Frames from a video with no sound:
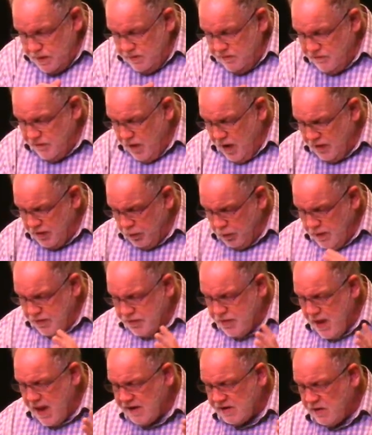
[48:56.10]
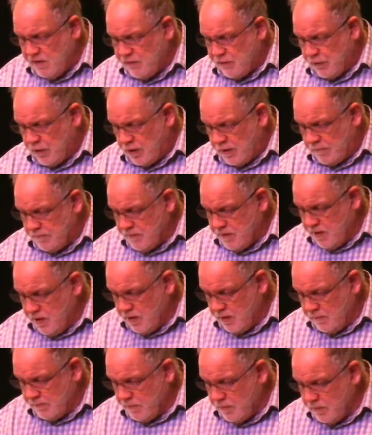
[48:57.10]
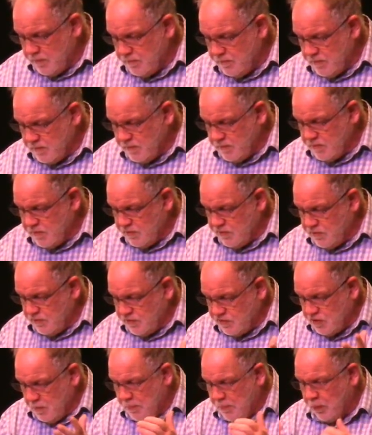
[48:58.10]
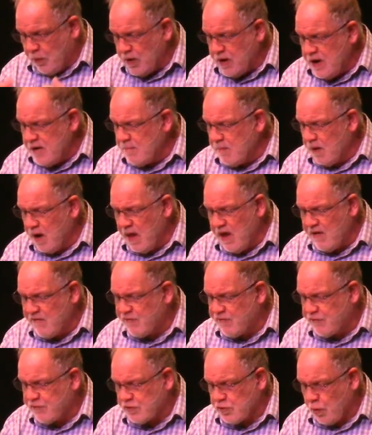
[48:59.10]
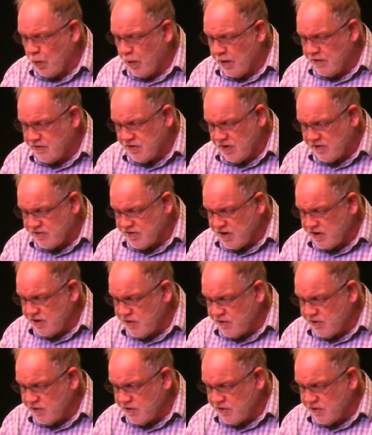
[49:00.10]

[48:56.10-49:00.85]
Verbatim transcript: Father, we thank you for your supreme love towards us that